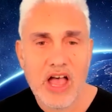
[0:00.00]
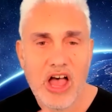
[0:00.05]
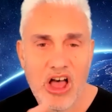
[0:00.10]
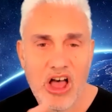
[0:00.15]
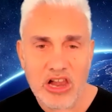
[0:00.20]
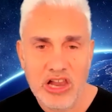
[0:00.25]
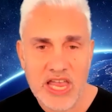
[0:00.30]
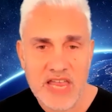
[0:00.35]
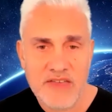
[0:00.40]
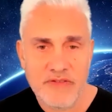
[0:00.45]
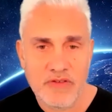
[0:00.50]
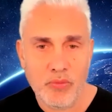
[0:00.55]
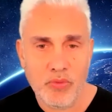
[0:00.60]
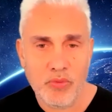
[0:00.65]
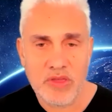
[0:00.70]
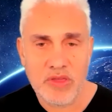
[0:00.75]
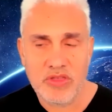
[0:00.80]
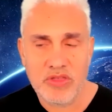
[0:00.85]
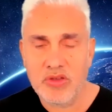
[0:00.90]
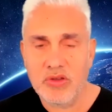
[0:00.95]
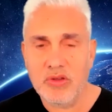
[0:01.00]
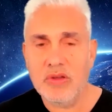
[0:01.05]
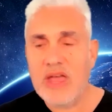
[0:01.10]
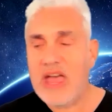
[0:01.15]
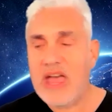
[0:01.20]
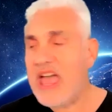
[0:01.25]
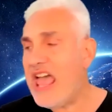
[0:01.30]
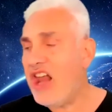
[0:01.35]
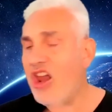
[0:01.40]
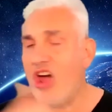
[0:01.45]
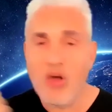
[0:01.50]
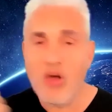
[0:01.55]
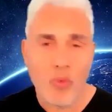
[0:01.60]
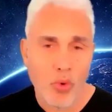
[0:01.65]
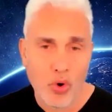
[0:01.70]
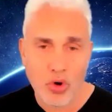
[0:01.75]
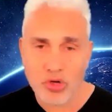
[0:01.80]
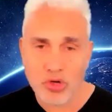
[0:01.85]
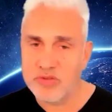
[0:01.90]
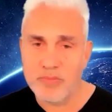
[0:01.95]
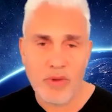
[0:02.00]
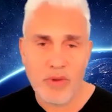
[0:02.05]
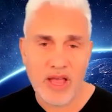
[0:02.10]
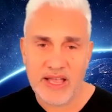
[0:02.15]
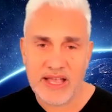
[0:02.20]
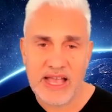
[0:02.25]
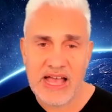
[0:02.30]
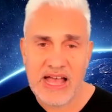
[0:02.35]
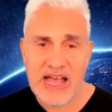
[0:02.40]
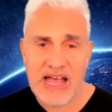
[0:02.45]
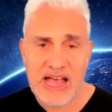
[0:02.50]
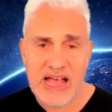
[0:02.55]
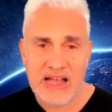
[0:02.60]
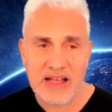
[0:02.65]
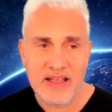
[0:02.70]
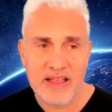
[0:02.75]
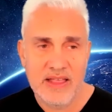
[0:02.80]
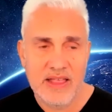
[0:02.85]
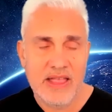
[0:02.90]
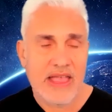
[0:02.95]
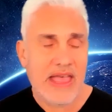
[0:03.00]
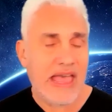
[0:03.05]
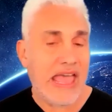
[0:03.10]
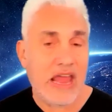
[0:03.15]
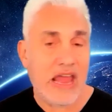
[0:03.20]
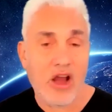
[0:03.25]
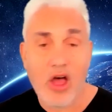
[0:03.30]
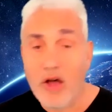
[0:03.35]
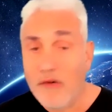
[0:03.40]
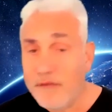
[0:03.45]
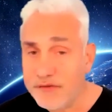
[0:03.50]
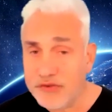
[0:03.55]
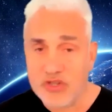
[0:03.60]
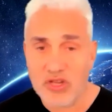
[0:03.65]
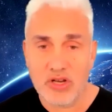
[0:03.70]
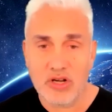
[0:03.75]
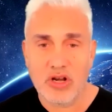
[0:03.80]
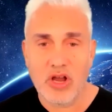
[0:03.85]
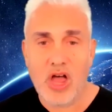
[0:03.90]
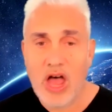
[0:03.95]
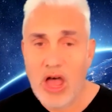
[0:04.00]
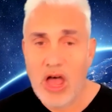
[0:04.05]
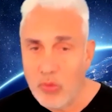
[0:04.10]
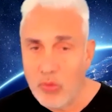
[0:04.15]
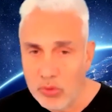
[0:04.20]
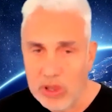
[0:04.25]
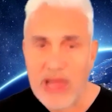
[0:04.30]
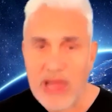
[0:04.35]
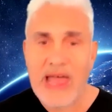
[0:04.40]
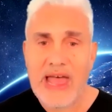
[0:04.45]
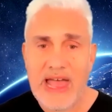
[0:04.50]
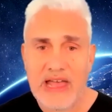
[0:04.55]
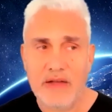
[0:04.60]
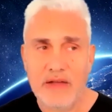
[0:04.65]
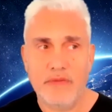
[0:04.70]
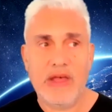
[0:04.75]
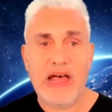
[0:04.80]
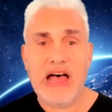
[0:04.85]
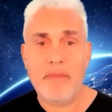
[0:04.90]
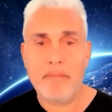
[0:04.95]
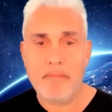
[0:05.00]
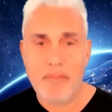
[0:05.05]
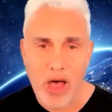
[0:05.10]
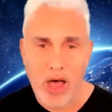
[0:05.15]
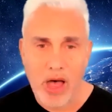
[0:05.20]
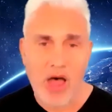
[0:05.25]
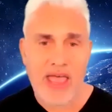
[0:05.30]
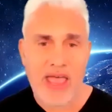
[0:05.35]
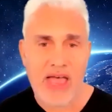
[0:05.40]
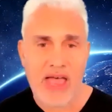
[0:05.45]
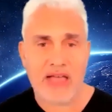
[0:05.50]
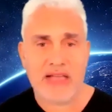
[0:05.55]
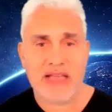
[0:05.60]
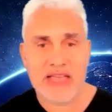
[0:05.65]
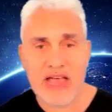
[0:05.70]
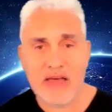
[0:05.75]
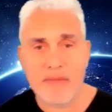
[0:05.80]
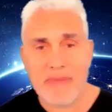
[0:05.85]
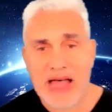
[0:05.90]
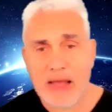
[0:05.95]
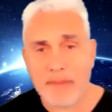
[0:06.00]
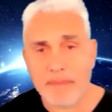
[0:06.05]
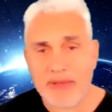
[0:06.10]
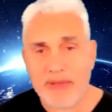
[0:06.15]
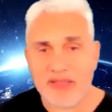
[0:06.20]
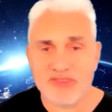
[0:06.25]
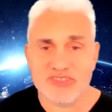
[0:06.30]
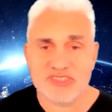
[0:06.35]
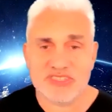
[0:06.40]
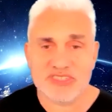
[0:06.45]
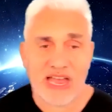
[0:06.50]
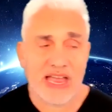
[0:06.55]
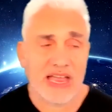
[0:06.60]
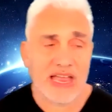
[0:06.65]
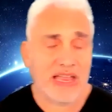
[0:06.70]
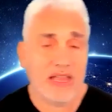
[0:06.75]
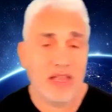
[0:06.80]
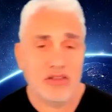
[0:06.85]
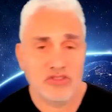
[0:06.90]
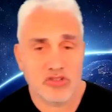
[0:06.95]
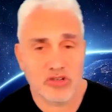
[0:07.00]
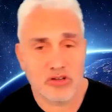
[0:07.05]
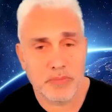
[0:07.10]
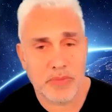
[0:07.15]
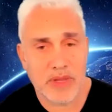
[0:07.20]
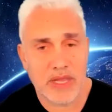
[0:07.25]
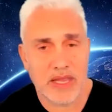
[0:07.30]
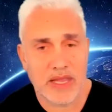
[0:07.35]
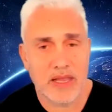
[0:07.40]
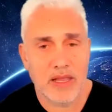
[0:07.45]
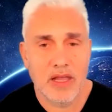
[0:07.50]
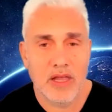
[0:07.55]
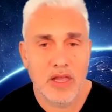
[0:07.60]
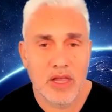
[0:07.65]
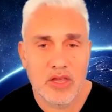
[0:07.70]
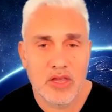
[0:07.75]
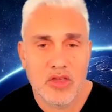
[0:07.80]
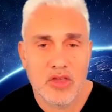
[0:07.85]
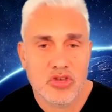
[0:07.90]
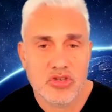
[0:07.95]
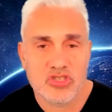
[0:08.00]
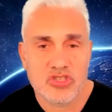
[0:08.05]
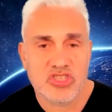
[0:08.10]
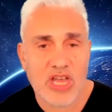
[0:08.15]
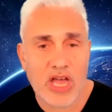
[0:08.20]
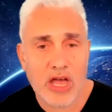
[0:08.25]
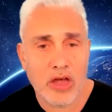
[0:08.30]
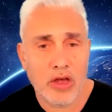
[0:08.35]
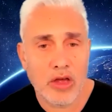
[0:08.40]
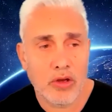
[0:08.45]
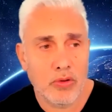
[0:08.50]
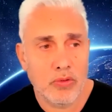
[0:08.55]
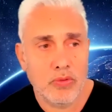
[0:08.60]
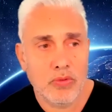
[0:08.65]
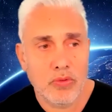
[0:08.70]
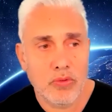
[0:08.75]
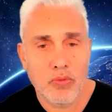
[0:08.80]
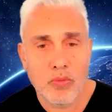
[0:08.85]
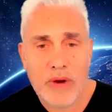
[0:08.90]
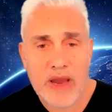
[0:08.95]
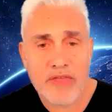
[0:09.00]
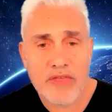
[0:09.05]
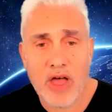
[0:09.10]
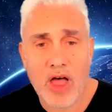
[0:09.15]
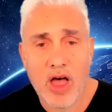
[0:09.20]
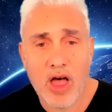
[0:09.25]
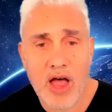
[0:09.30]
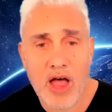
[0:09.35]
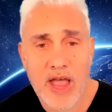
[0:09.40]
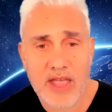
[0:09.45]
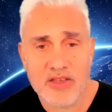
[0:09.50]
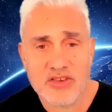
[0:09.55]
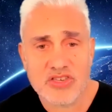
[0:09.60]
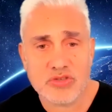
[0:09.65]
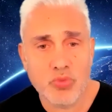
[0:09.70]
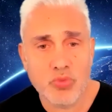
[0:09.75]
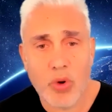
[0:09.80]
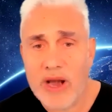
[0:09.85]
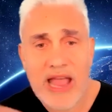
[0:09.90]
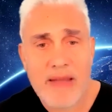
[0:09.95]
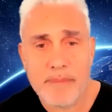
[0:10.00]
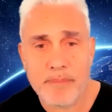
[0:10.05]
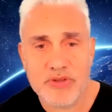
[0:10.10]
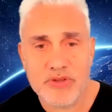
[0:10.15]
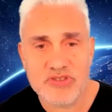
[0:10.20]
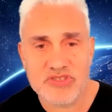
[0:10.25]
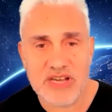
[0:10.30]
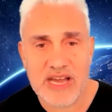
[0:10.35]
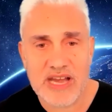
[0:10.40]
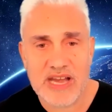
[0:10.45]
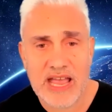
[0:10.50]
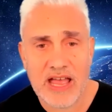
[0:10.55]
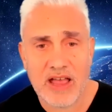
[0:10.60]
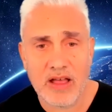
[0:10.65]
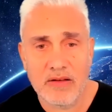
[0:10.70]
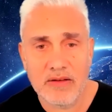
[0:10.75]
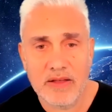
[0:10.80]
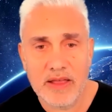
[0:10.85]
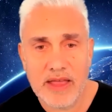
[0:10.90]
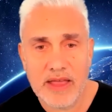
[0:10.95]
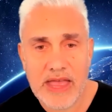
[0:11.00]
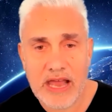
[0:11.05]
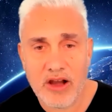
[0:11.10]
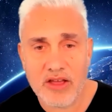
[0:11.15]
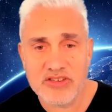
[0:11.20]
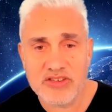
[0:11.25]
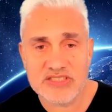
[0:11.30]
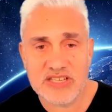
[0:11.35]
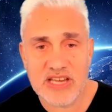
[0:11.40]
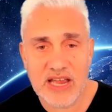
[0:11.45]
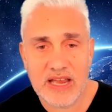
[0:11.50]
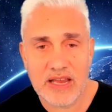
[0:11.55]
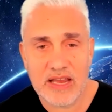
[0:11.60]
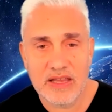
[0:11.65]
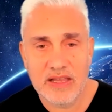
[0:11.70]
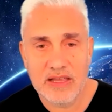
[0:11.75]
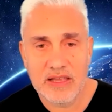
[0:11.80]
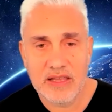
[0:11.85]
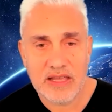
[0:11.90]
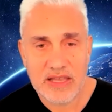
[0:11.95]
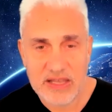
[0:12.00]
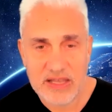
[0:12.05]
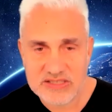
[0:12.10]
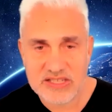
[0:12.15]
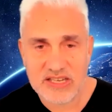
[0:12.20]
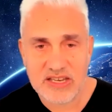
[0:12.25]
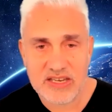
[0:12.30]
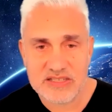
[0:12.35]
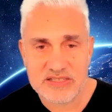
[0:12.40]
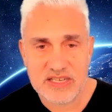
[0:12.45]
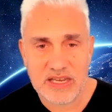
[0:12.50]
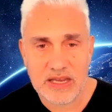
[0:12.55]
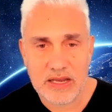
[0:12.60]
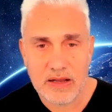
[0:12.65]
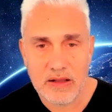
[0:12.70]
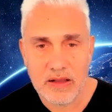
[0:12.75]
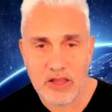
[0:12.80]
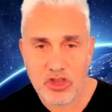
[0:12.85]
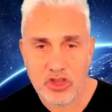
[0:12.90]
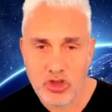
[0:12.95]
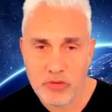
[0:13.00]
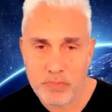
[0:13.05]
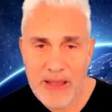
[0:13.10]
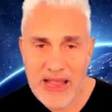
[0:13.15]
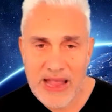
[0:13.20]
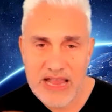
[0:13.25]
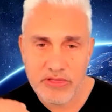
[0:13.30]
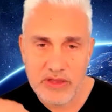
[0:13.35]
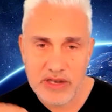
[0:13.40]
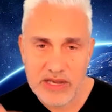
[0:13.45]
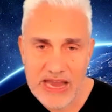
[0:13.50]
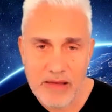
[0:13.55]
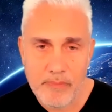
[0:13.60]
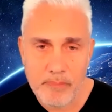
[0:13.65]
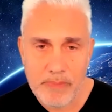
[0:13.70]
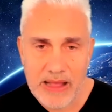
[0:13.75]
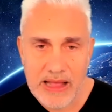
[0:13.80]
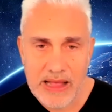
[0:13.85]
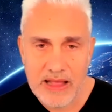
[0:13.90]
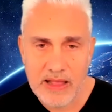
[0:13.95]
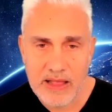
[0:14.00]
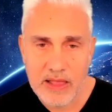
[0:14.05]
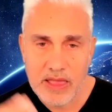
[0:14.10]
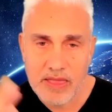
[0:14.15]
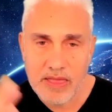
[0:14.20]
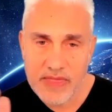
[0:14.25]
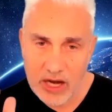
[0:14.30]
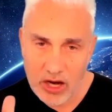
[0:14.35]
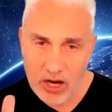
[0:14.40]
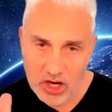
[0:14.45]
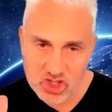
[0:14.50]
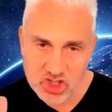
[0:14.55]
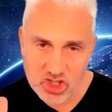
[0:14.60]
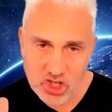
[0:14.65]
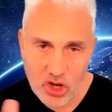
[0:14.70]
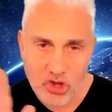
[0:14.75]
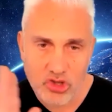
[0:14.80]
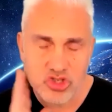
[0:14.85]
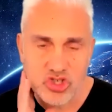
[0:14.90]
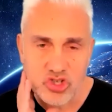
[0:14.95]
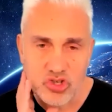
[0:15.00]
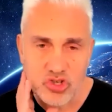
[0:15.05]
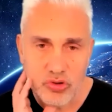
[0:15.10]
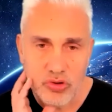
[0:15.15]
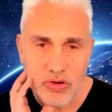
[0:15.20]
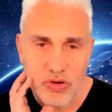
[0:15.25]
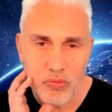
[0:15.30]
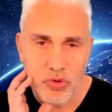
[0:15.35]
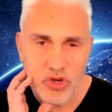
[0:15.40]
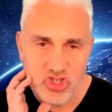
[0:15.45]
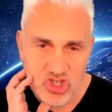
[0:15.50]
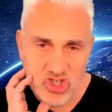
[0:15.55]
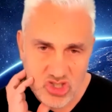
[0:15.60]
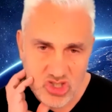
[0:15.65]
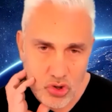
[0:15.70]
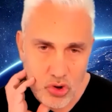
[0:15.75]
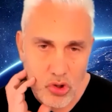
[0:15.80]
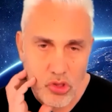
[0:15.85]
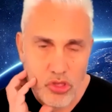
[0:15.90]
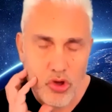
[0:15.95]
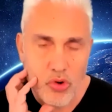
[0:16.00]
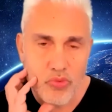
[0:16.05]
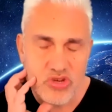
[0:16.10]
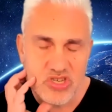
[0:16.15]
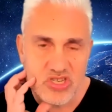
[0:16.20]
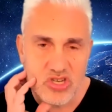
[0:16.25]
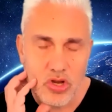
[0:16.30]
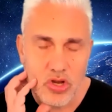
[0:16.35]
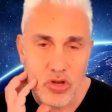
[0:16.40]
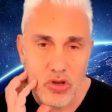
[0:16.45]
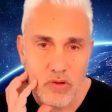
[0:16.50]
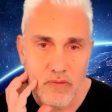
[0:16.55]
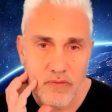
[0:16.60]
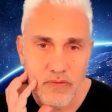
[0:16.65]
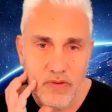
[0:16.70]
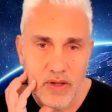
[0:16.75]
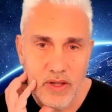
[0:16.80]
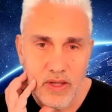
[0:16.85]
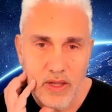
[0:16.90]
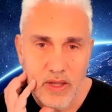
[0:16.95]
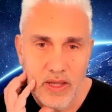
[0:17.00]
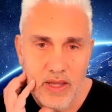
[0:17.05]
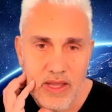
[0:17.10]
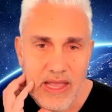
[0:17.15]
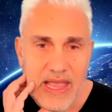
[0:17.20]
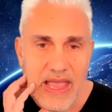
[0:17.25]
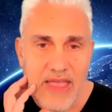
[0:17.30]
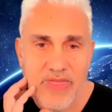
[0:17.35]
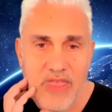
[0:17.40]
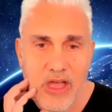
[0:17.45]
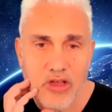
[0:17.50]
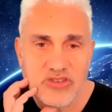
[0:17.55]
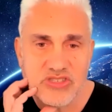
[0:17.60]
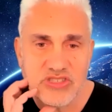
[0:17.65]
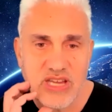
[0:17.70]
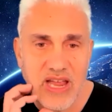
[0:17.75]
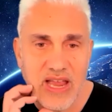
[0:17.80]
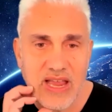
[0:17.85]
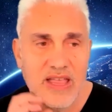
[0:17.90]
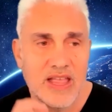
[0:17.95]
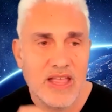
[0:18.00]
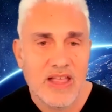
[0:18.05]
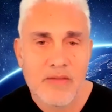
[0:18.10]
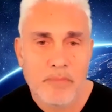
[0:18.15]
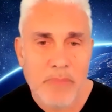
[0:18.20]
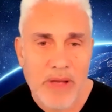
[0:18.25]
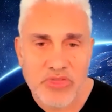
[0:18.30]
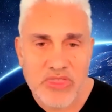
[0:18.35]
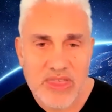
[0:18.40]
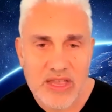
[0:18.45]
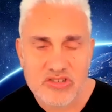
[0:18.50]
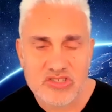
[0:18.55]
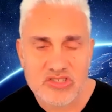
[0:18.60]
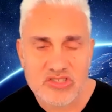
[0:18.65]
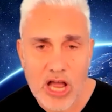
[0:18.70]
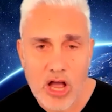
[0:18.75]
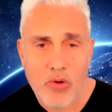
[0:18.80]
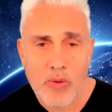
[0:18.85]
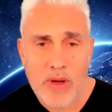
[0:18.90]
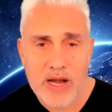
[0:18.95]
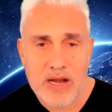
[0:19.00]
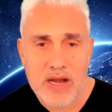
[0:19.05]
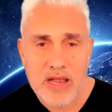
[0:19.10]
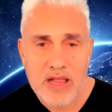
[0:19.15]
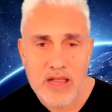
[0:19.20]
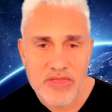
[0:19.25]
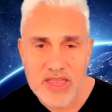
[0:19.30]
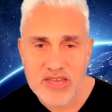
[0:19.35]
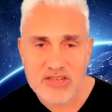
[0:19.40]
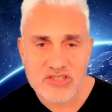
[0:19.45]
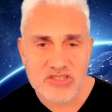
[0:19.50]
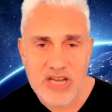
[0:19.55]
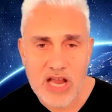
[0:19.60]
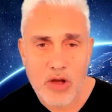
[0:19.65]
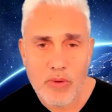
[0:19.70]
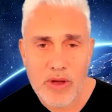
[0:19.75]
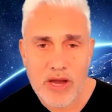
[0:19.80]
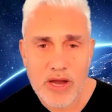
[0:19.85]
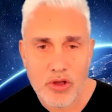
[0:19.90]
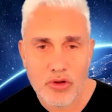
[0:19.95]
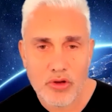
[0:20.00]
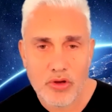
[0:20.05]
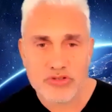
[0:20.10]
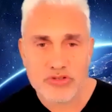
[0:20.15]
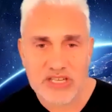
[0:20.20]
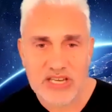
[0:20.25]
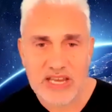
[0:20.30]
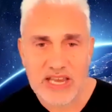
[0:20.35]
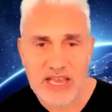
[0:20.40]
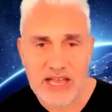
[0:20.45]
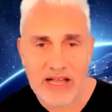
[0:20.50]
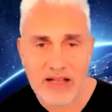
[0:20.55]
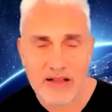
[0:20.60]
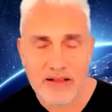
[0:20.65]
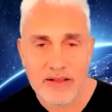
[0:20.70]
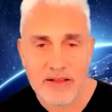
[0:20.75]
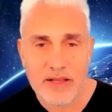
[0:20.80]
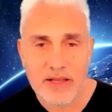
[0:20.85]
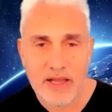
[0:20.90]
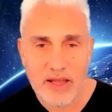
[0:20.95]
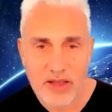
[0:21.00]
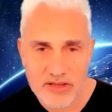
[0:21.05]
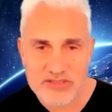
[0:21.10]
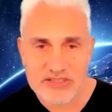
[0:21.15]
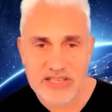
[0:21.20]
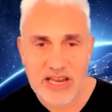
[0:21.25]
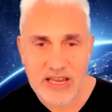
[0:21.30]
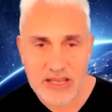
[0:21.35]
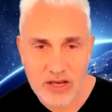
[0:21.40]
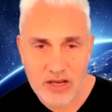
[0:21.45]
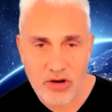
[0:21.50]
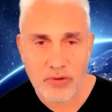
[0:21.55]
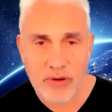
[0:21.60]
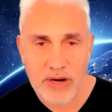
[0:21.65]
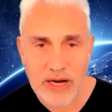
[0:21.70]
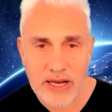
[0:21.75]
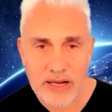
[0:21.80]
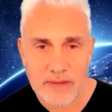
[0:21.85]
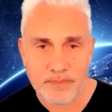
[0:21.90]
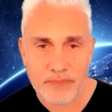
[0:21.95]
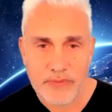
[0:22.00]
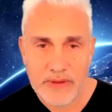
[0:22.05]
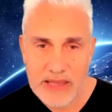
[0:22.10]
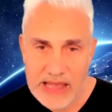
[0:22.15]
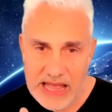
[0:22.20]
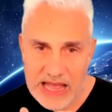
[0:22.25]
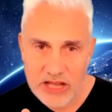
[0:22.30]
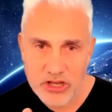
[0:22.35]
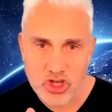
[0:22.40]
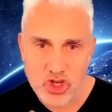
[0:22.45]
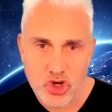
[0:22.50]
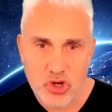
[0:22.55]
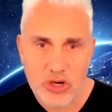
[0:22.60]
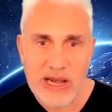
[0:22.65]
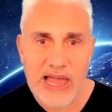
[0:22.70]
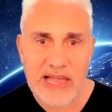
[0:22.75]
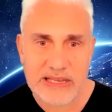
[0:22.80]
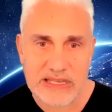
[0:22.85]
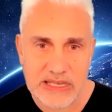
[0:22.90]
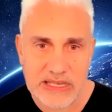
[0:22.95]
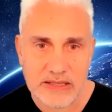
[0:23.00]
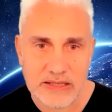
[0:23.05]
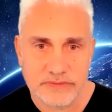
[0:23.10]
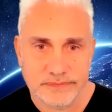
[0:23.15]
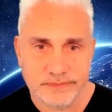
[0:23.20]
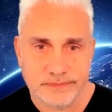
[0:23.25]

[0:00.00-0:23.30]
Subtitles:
I'll leave it with you. And I walk to my car, and often I will have a buyer come up and say to me, so we're the highest, what happens now? And I say, it's easy. You pay the number that I showed you, which is called the reserve. And they'll say, but there's no one else here. I'll say, correct. Aren't you lucky?